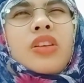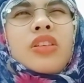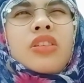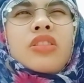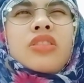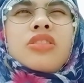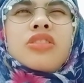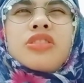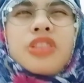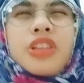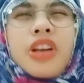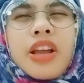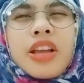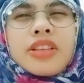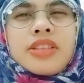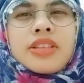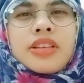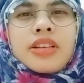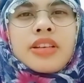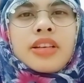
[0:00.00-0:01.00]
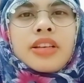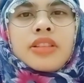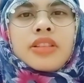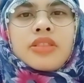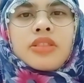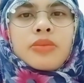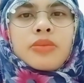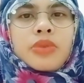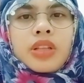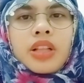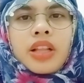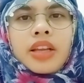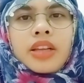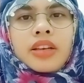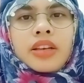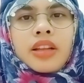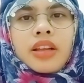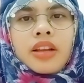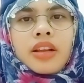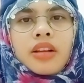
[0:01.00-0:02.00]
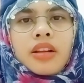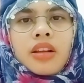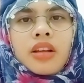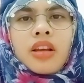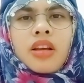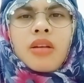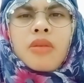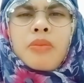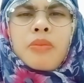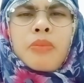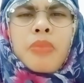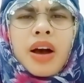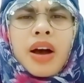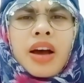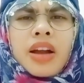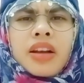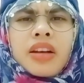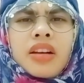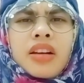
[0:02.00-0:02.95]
stress, something like that. But